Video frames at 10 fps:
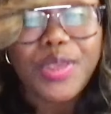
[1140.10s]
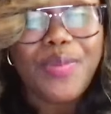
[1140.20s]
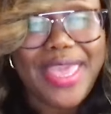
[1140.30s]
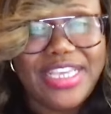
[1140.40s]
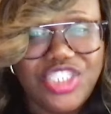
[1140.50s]

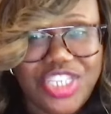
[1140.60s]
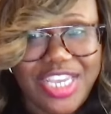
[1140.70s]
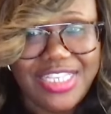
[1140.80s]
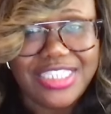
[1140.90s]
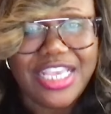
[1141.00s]

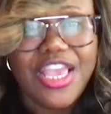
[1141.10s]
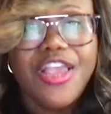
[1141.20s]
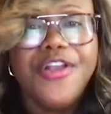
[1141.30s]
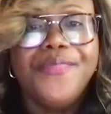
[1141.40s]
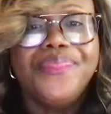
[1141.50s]
patient.
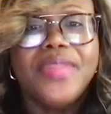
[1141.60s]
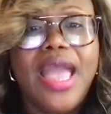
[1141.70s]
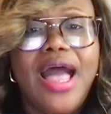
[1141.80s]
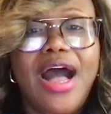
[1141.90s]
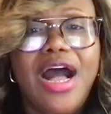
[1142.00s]

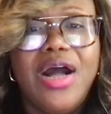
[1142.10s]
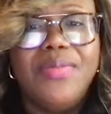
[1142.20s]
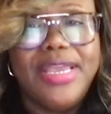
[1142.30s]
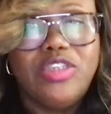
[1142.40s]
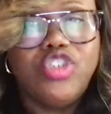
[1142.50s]
Um,
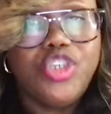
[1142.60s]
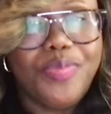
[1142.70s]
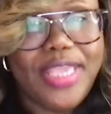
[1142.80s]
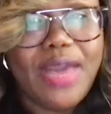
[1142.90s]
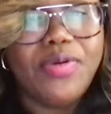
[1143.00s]
and you should
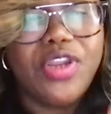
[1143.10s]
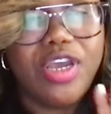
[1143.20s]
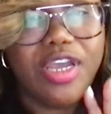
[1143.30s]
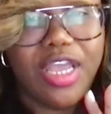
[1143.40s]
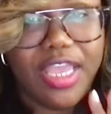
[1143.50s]
be able
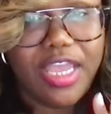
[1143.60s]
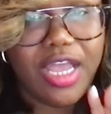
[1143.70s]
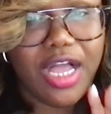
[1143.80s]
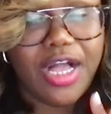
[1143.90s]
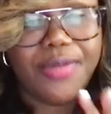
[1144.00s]
to
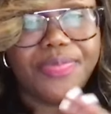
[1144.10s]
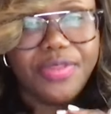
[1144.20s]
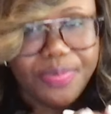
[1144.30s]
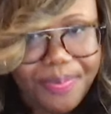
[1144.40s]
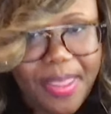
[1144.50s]
um,
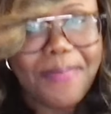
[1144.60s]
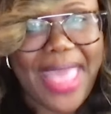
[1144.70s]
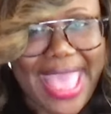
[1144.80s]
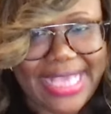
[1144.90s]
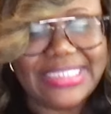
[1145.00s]

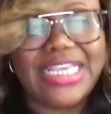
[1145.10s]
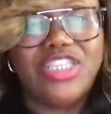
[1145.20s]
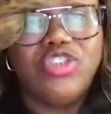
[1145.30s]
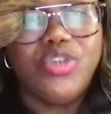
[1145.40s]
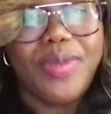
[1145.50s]
pass it.
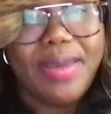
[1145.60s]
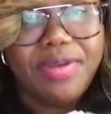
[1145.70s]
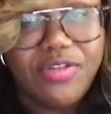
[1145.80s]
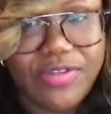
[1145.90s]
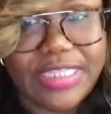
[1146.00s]
You should be able
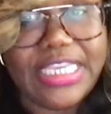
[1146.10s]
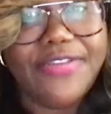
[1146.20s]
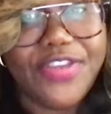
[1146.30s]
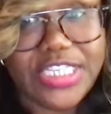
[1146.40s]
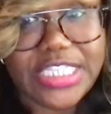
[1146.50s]
to
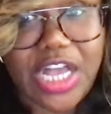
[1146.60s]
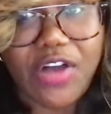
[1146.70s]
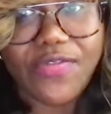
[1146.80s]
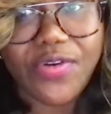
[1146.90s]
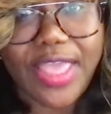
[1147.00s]
relieve
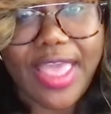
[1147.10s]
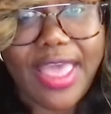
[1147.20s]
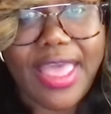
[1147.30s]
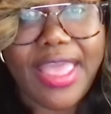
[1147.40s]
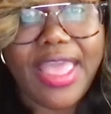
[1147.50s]
yourself.
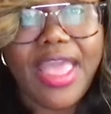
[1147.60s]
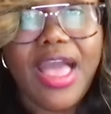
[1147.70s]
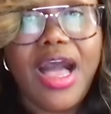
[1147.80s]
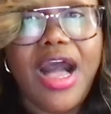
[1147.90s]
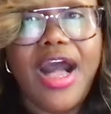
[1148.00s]
Okay.
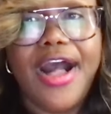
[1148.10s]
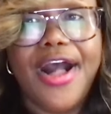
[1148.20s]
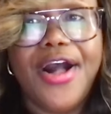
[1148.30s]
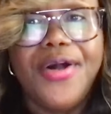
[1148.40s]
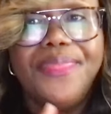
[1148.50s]

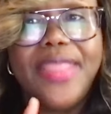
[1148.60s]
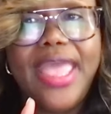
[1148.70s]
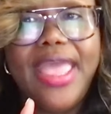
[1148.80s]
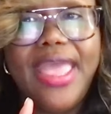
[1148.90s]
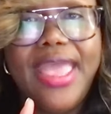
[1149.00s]
Um,
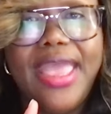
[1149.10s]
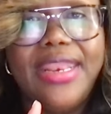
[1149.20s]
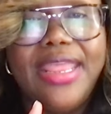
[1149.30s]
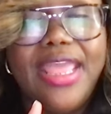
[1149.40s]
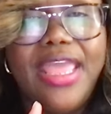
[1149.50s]

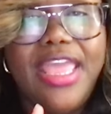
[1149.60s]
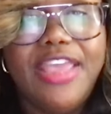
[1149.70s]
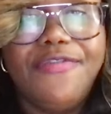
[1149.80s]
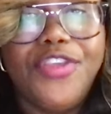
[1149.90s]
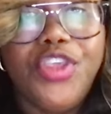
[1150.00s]
and
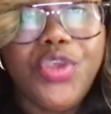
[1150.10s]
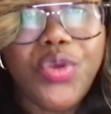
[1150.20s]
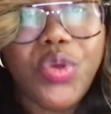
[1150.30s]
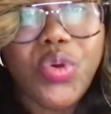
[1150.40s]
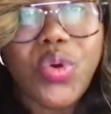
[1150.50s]
If
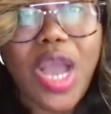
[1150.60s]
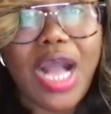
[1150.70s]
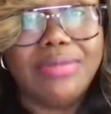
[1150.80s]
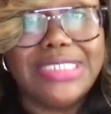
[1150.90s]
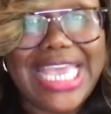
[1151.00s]
you
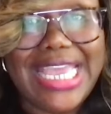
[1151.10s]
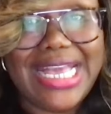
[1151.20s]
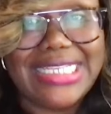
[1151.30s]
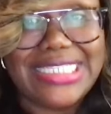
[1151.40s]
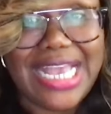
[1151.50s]
um, take
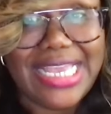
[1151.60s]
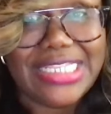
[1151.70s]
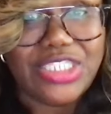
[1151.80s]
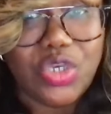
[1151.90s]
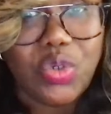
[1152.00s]
a
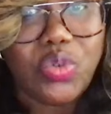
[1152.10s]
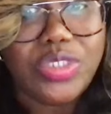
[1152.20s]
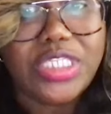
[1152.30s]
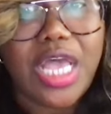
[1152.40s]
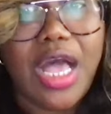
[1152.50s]
second
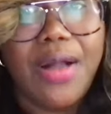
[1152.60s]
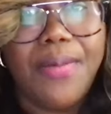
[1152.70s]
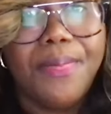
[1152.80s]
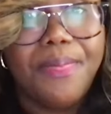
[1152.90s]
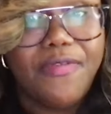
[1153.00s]
dose
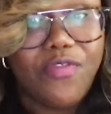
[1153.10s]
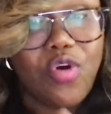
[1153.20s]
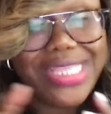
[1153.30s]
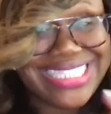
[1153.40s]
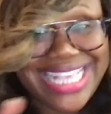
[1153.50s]
um,
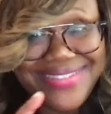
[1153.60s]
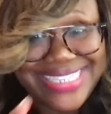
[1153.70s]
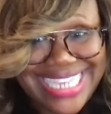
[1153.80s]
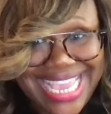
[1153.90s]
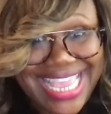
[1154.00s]
before the
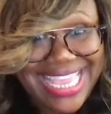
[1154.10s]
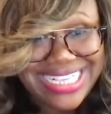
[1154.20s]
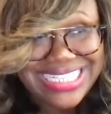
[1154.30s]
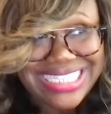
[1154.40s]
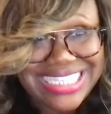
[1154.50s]
seven days,